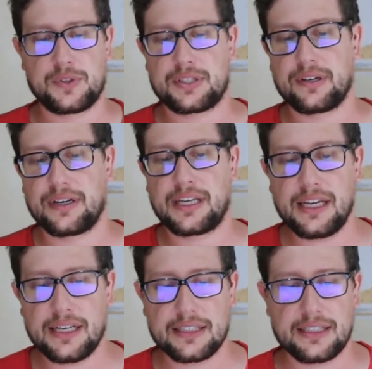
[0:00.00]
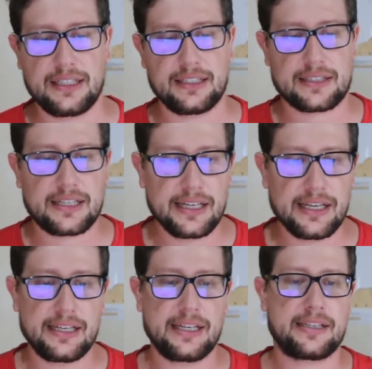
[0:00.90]
So here it's
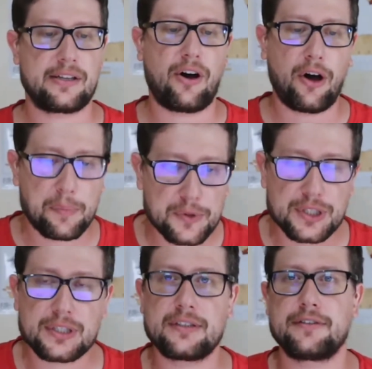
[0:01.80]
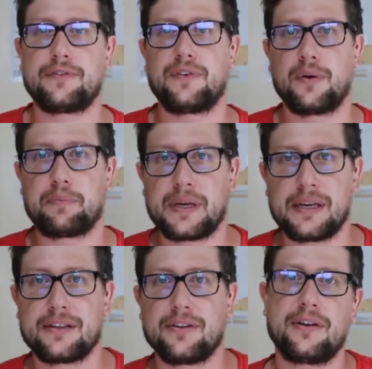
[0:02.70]
clearly the option for
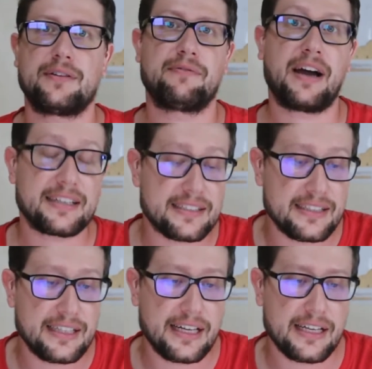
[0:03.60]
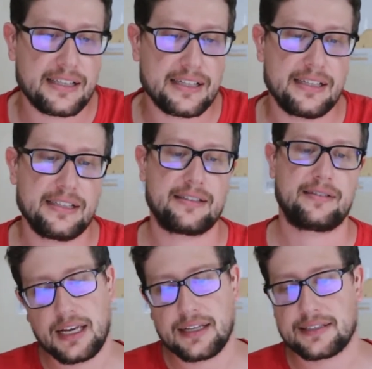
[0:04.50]
being not vaccinated
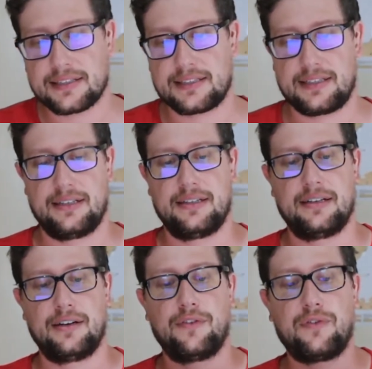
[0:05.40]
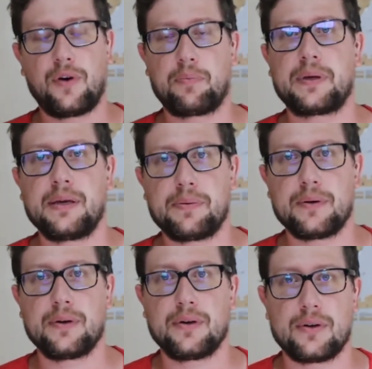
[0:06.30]
is for
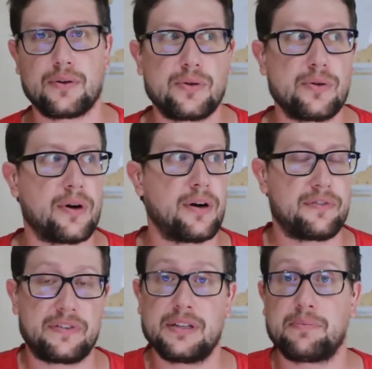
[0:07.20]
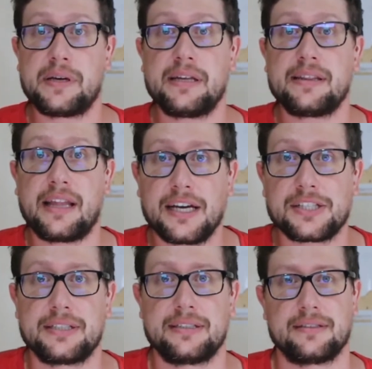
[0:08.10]
people who are Philippine
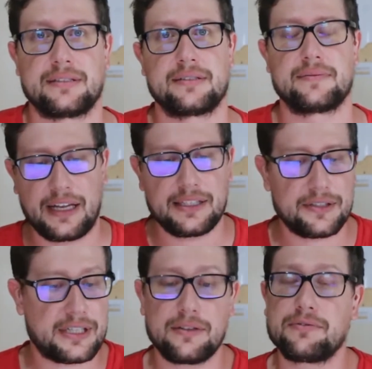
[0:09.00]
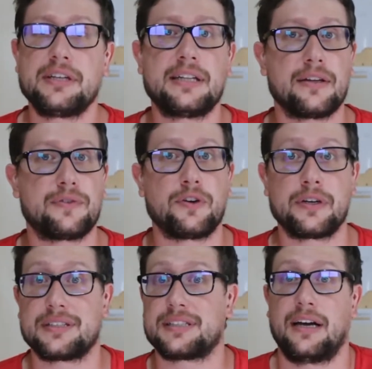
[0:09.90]
nationals, and you can read that for
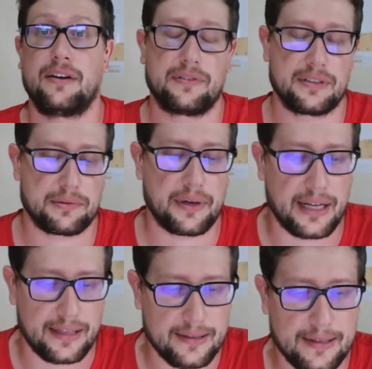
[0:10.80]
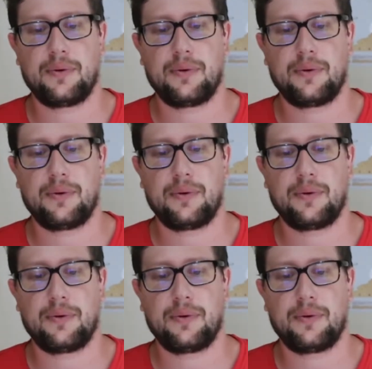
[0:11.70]
yourself as well.